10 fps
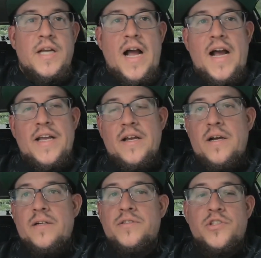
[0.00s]

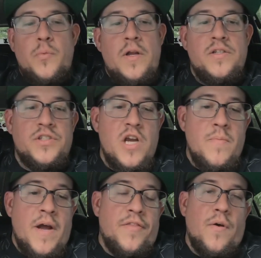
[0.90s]
I just wanted to share
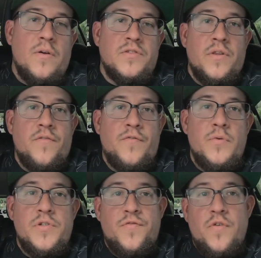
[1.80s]
my thoughts on the
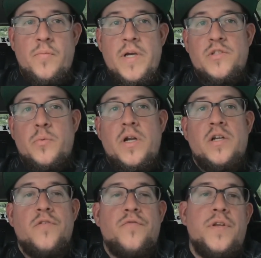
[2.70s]
Fujifilm
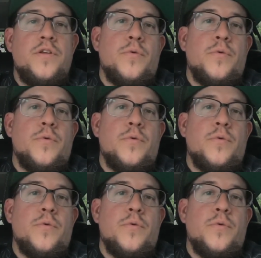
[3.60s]
X100V.